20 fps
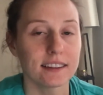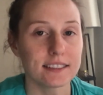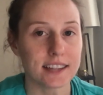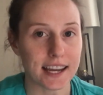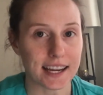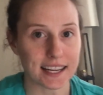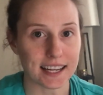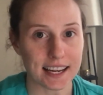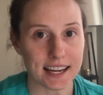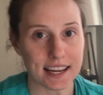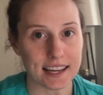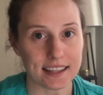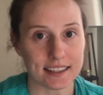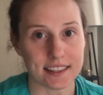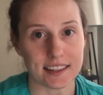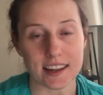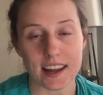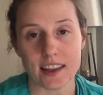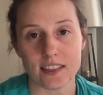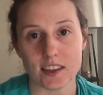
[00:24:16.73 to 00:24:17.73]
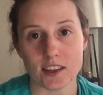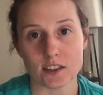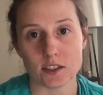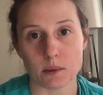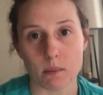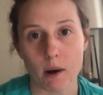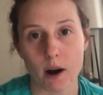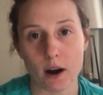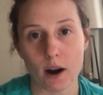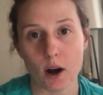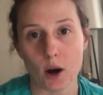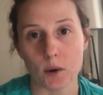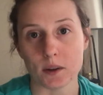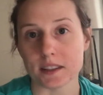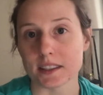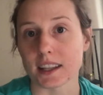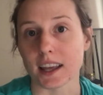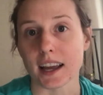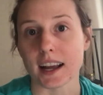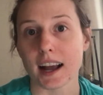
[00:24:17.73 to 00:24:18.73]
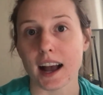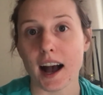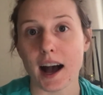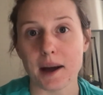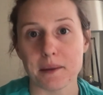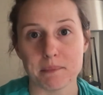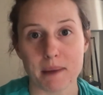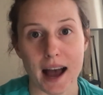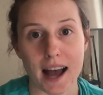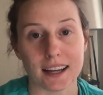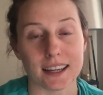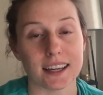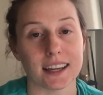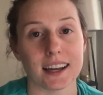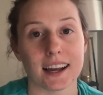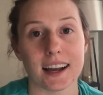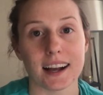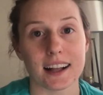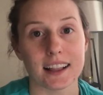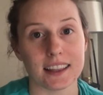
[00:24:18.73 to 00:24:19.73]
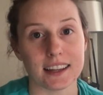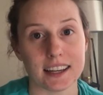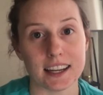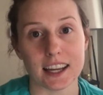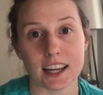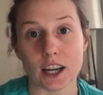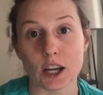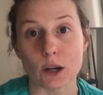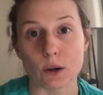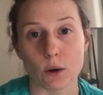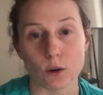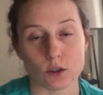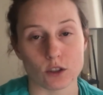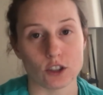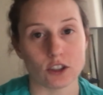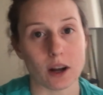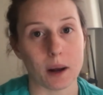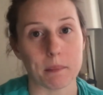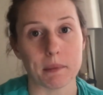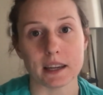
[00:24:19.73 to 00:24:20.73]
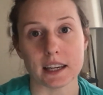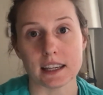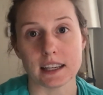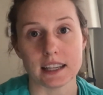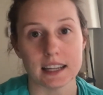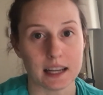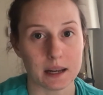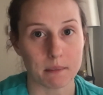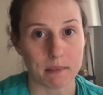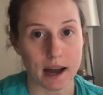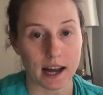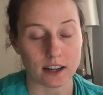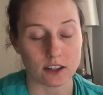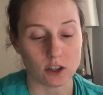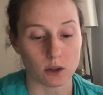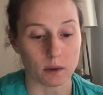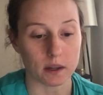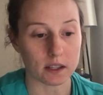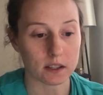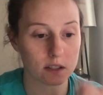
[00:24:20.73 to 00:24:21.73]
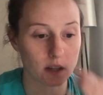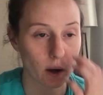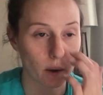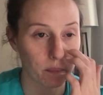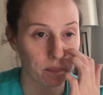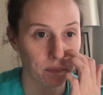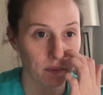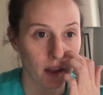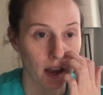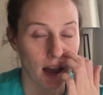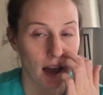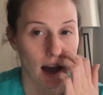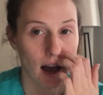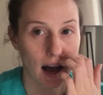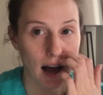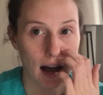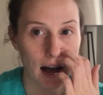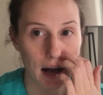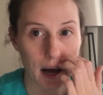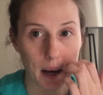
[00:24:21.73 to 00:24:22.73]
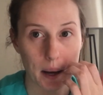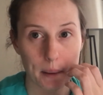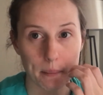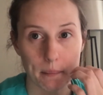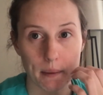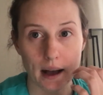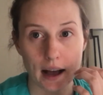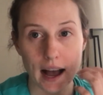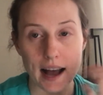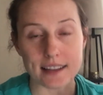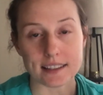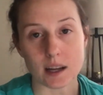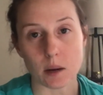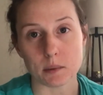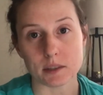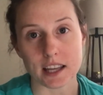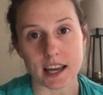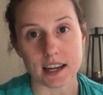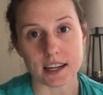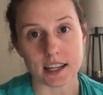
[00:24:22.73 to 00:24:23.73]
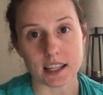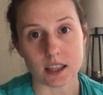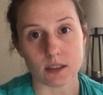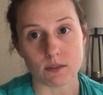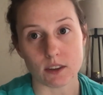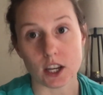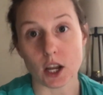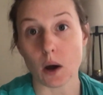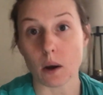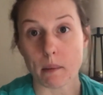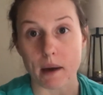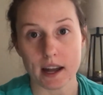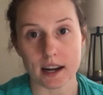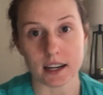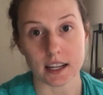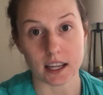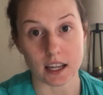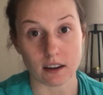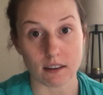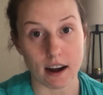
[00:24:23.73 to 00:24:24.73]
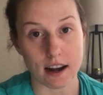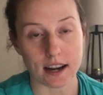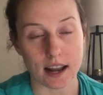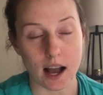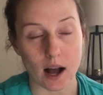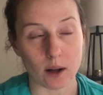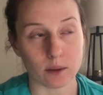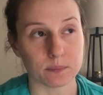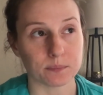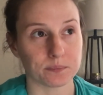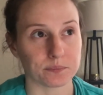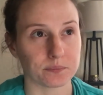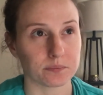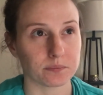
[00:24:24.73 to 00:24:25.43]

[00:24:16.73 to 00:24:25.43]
taking it easy, and then tomorrow it's like unpacking and cleaning and grocery shopping and getting back to it. So, um, as I was editing the video, I'm editing it right now.